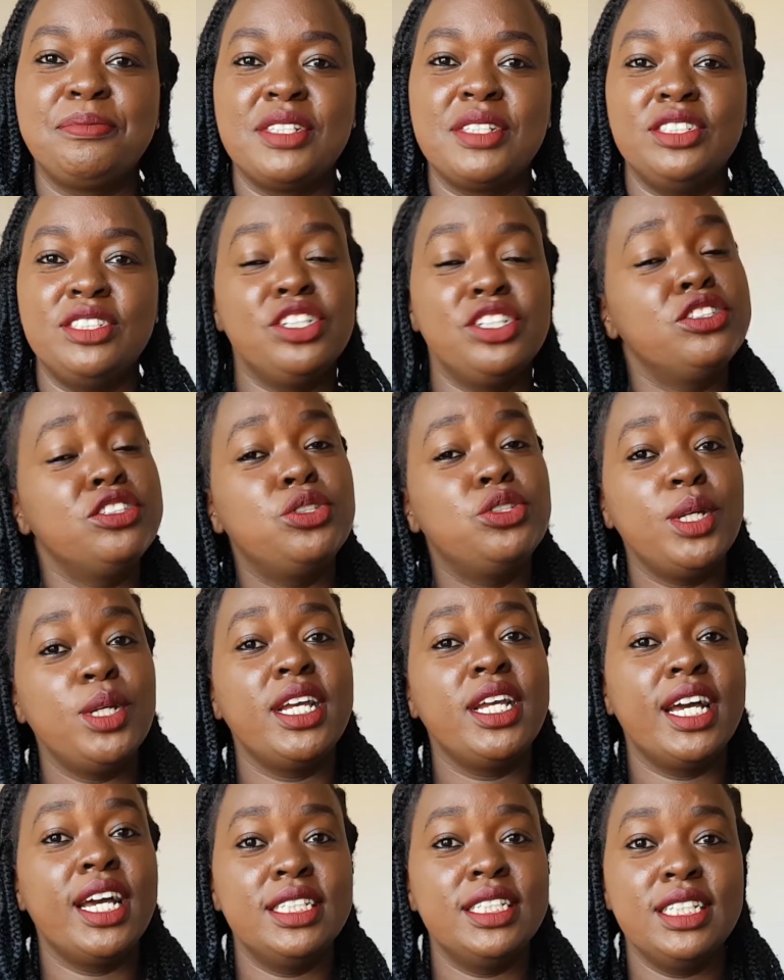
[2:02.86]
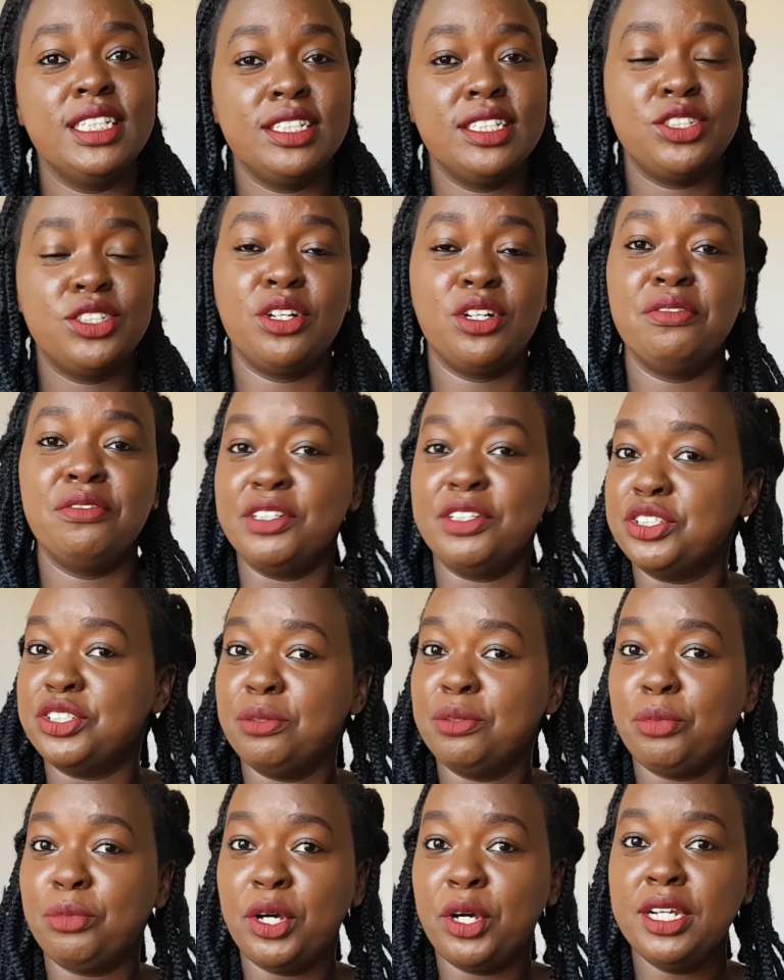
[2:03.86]
just doing a digital vision
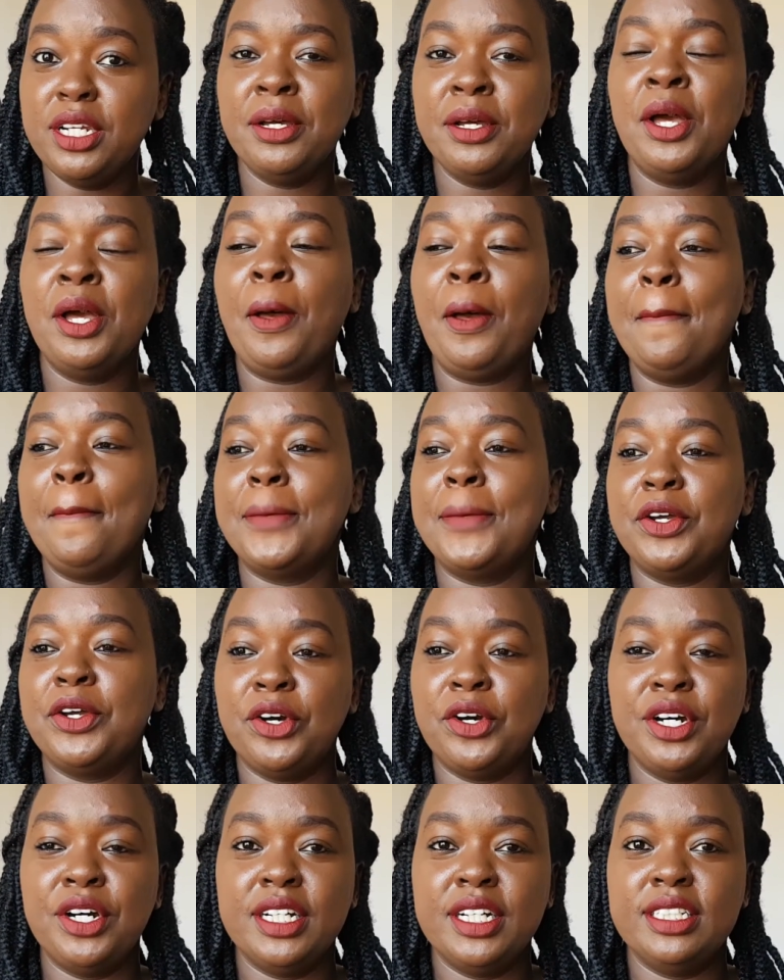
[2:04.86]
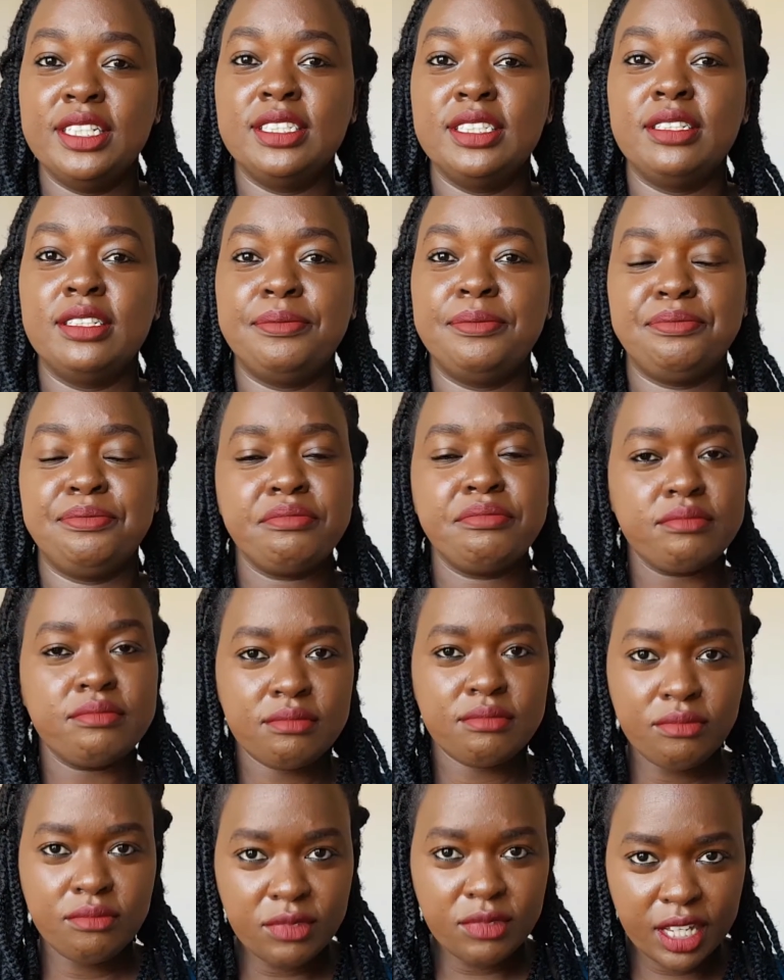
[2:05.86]
board, because
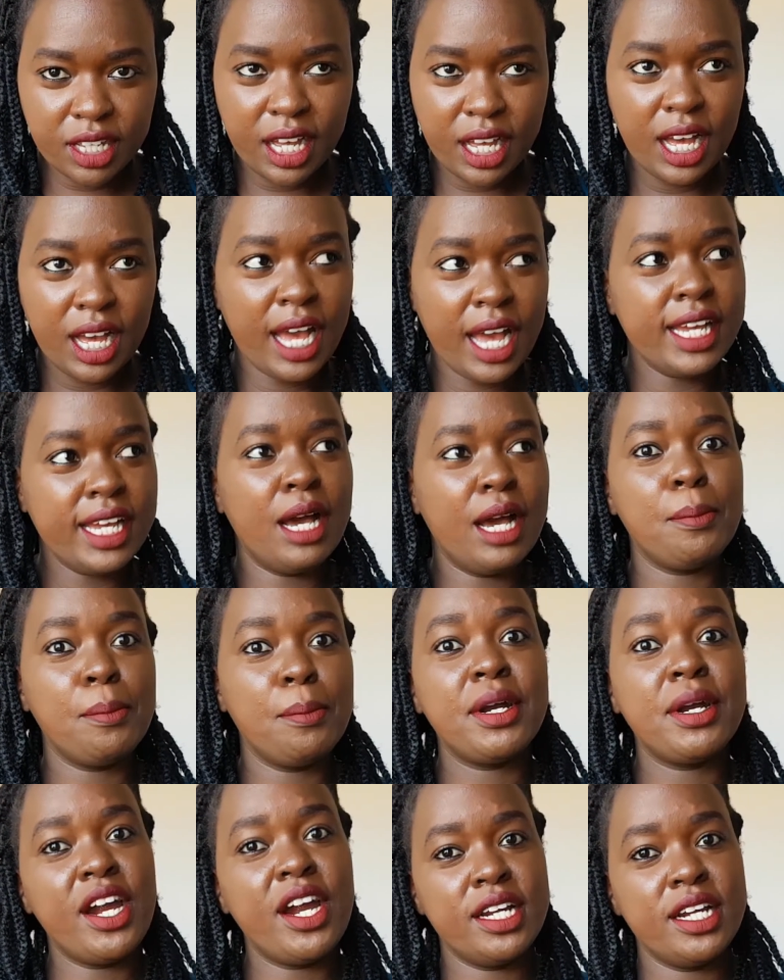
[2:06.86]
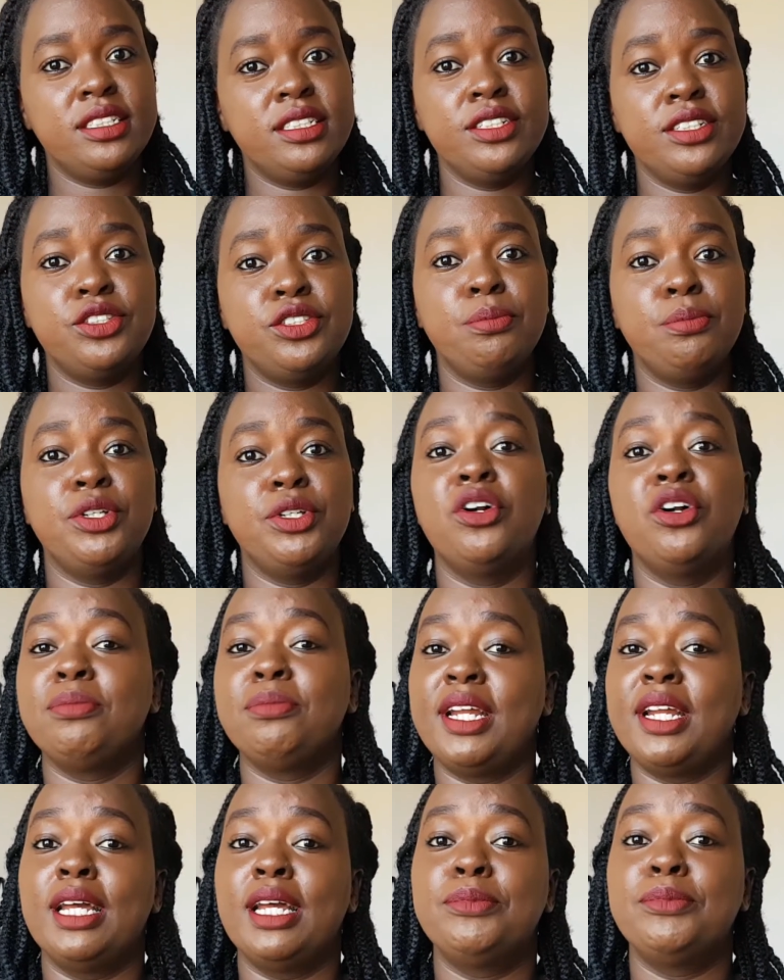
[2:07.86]
I am guaranteed to be on my
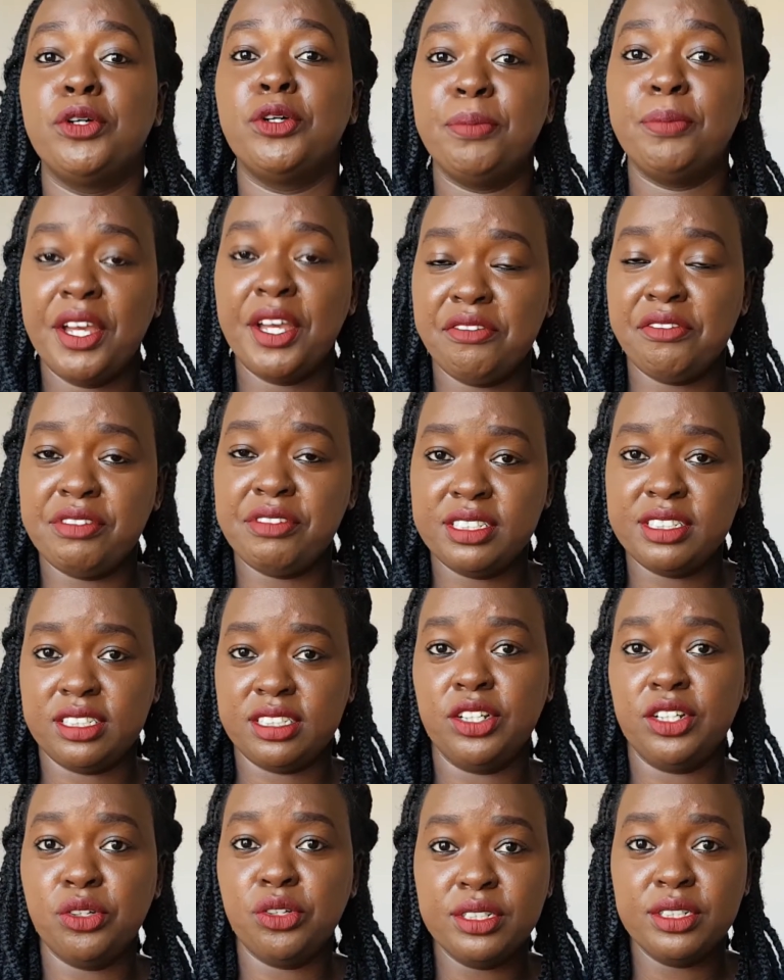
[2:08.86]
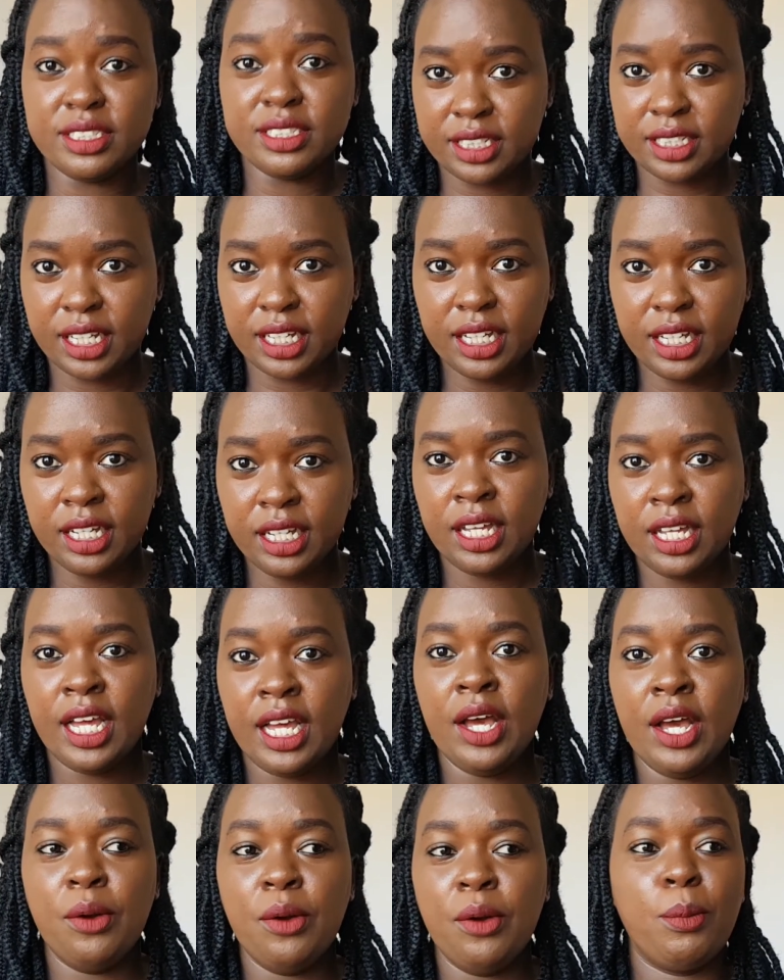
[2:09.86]
laptop every single day,
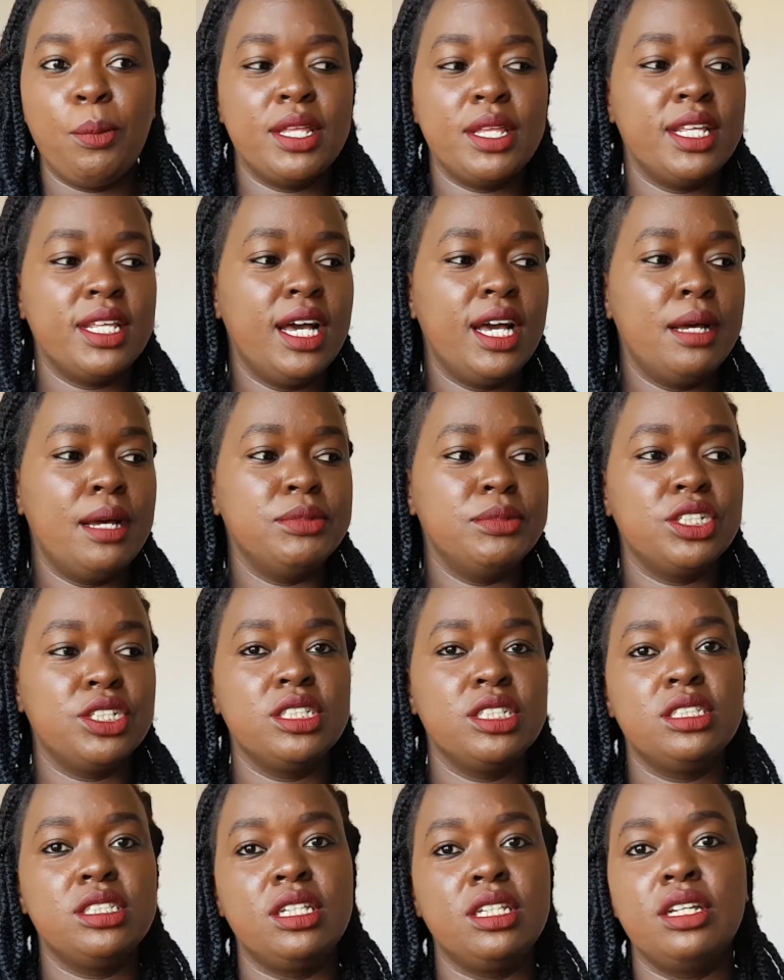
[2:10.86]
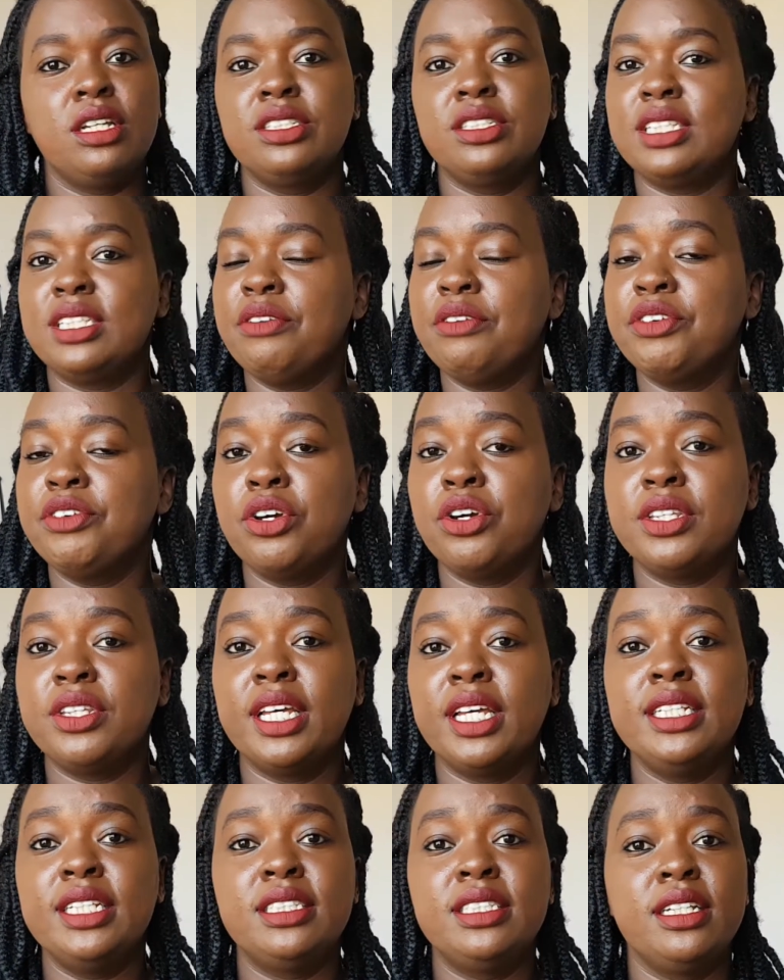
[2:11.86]
whether I'm just surfing on the
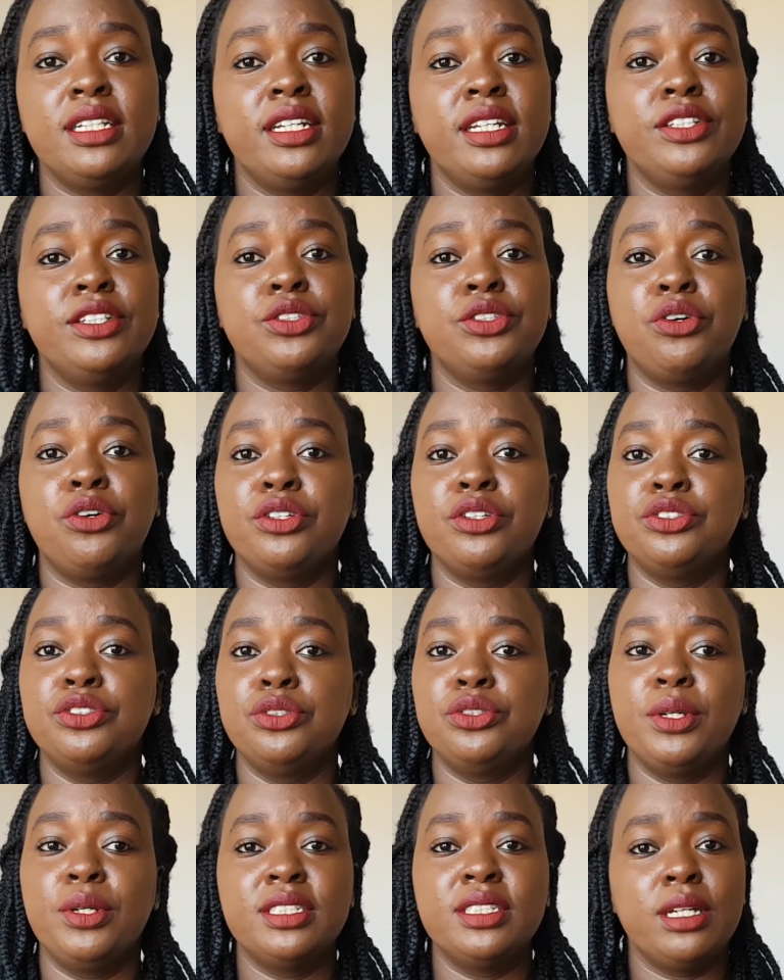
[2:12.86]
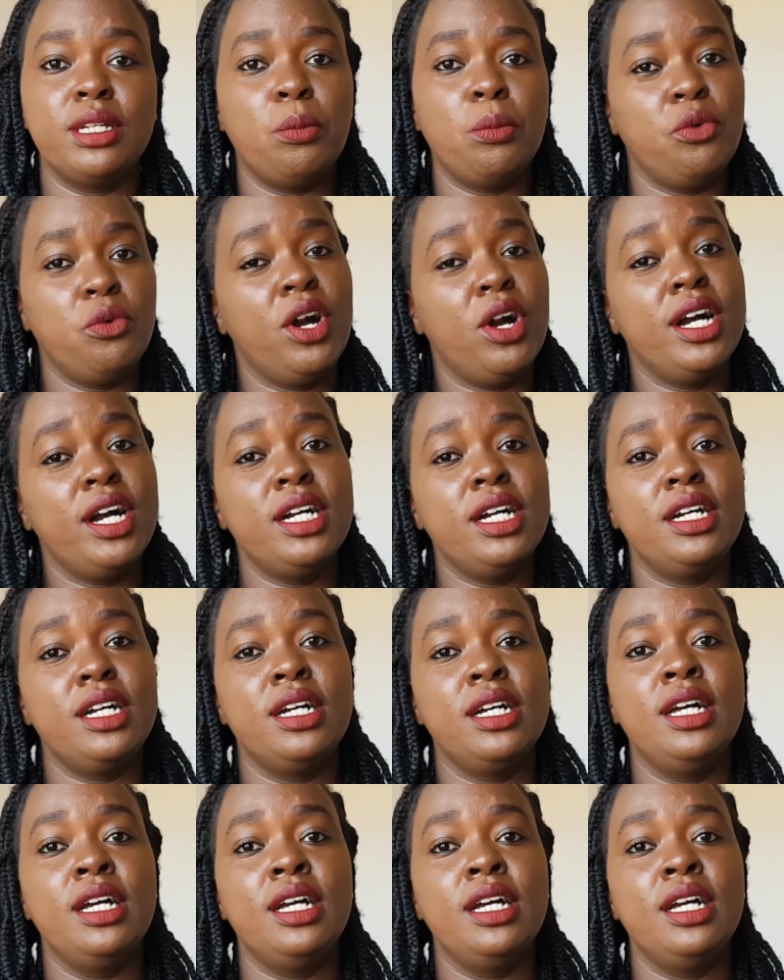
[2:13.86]
internet or doing some work